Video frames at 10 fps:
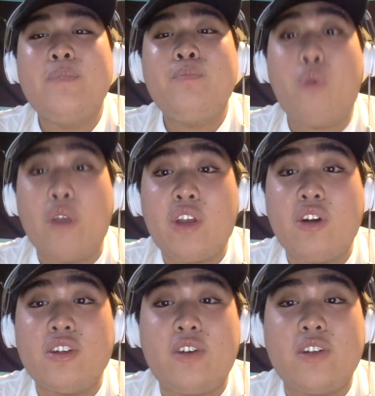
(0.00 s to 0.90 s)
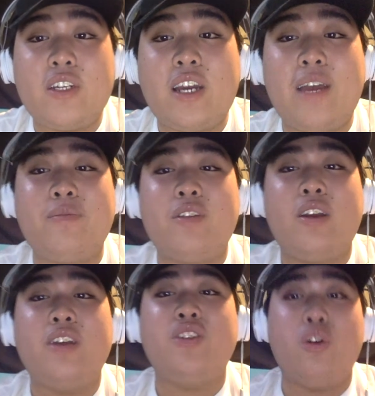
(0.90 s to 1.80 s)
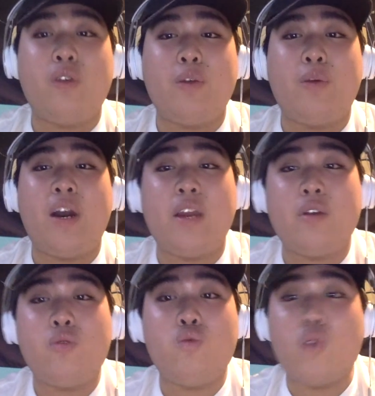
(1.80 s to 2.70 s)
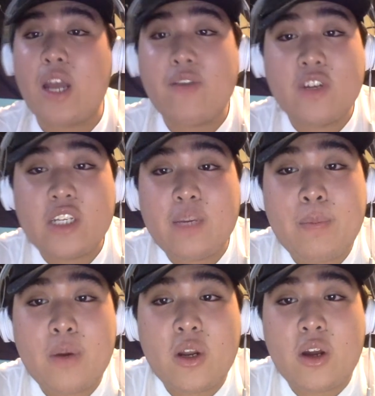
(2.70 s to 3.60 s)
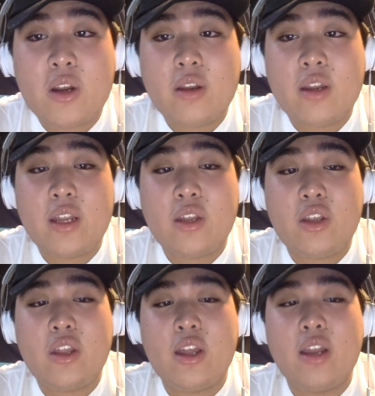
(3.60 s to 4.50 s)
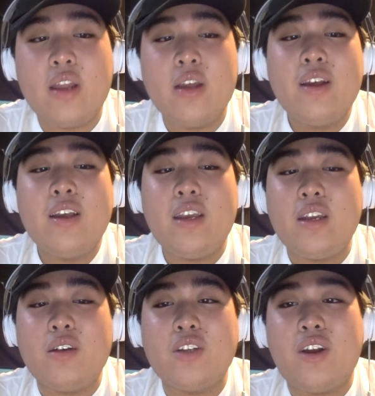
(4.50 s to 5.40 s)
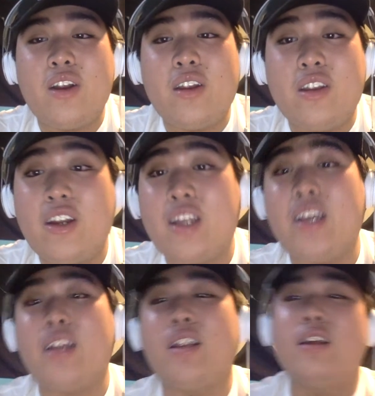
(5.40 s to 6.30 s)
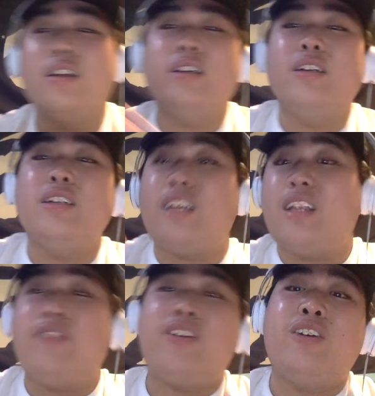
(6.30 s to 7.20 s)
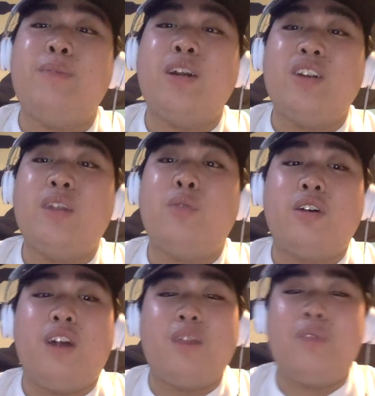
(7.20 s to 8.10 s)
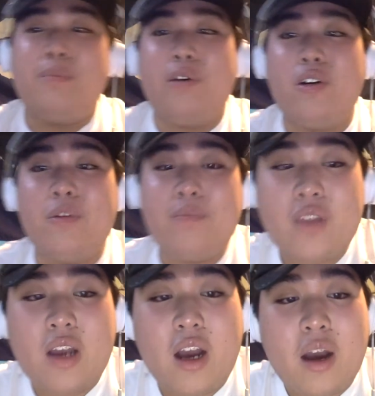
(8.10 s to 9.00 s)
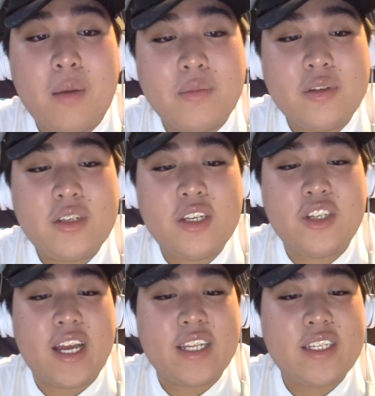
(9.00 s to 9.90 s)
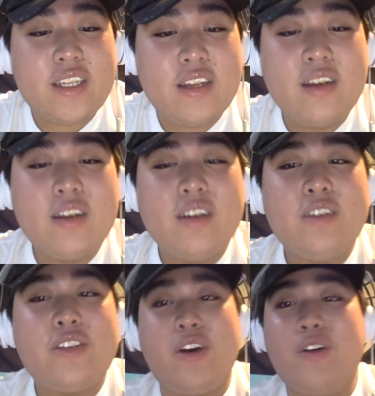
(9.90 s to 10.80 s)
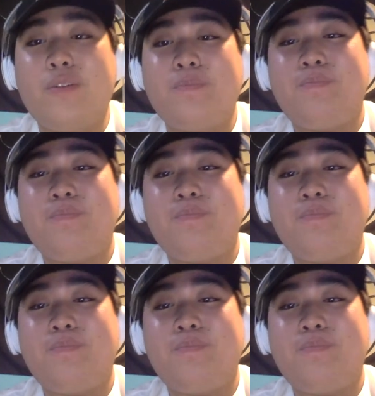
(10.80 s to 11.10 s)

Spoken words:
point guards of all time, is showing why whatever team you put on that he goes on, they're going to get significantly better than what a lot of people suggest. So,